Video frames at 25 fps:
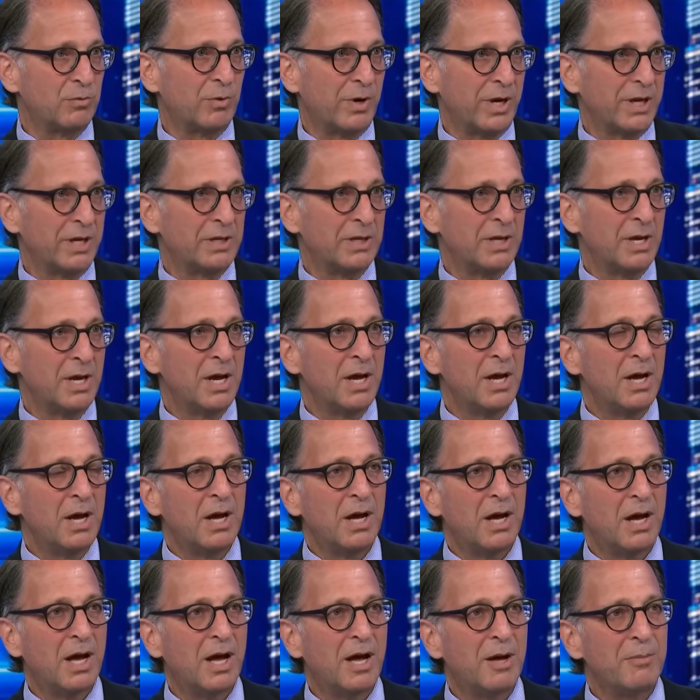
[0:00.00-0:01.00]
it right.
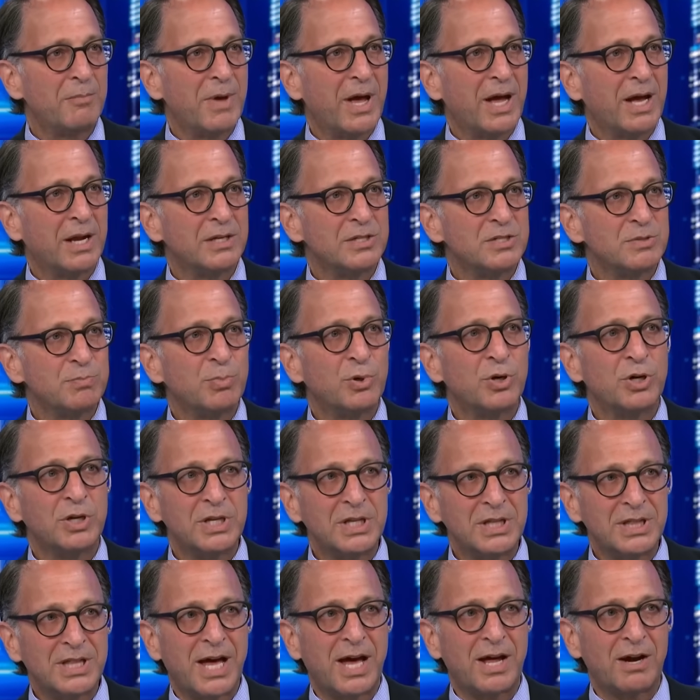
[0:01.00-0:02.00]
Um, and
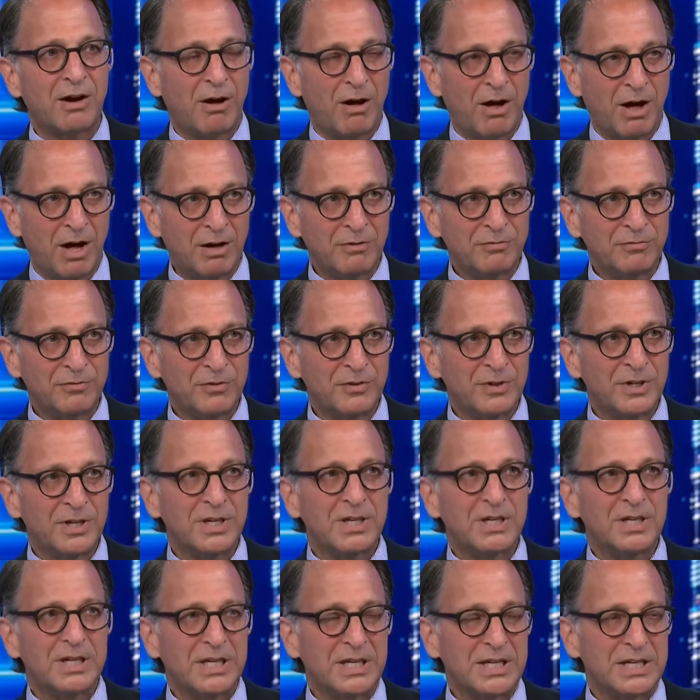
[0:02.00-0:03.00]
putting that off
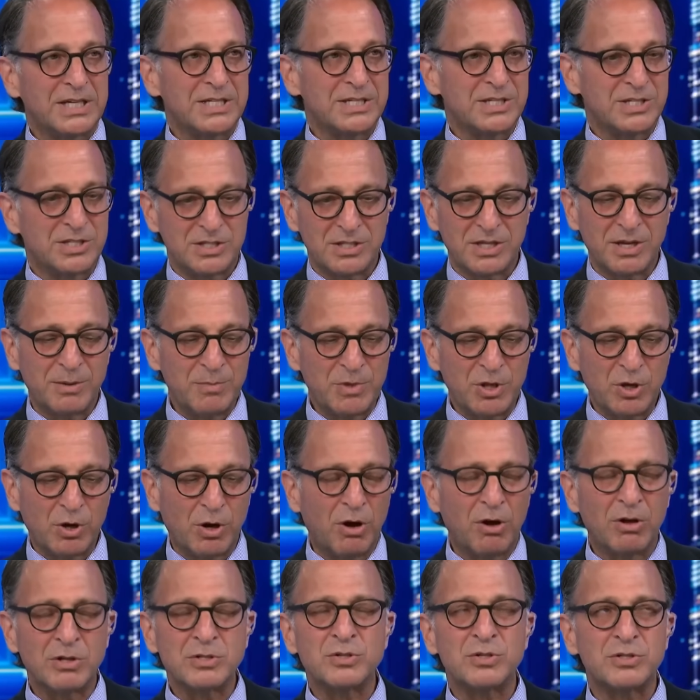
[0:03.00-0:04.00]
is I mean, there
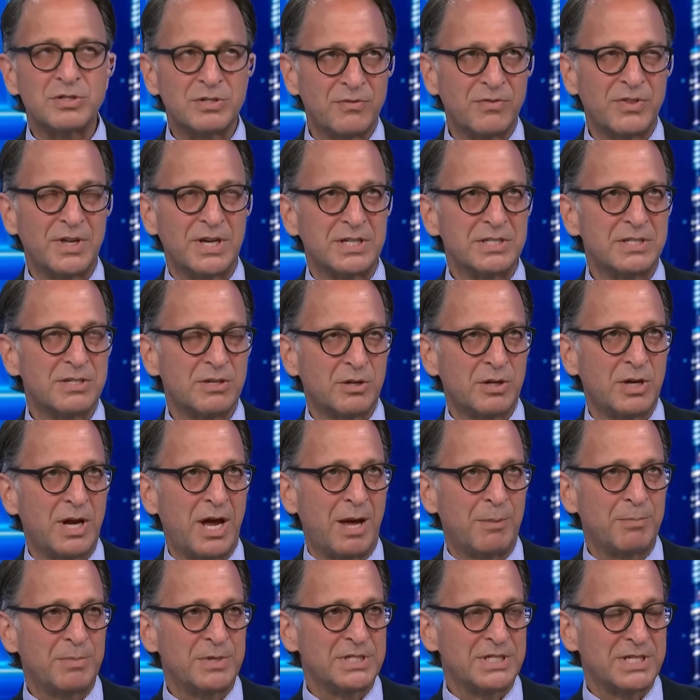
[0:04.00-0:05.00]
are all sorts of things that could
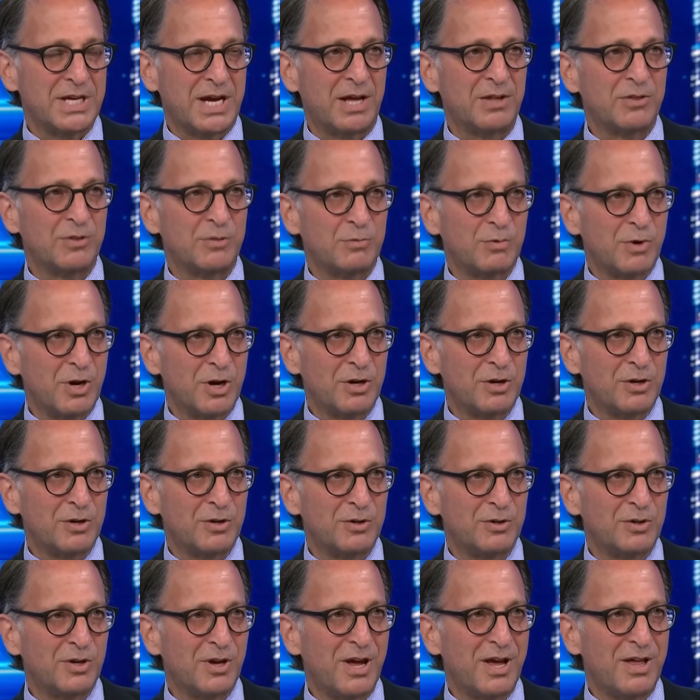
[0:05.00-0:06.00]
happen down the
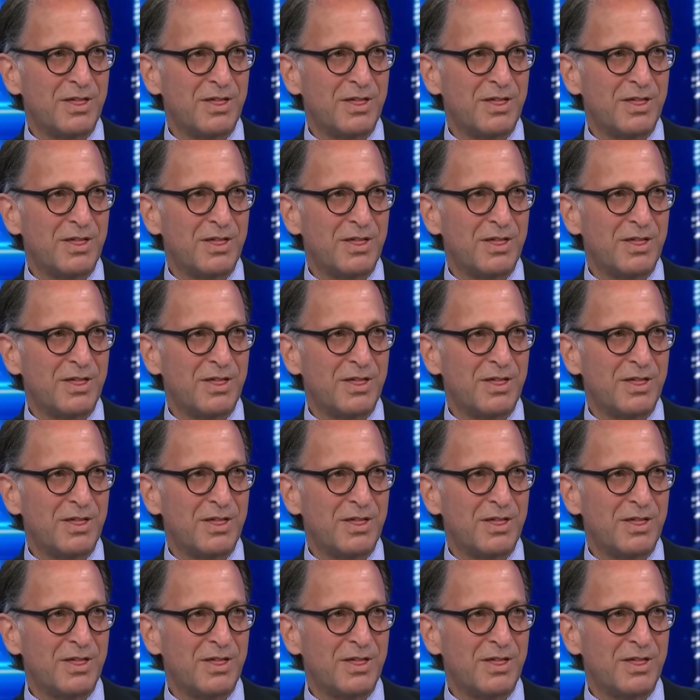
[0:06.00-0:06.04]
road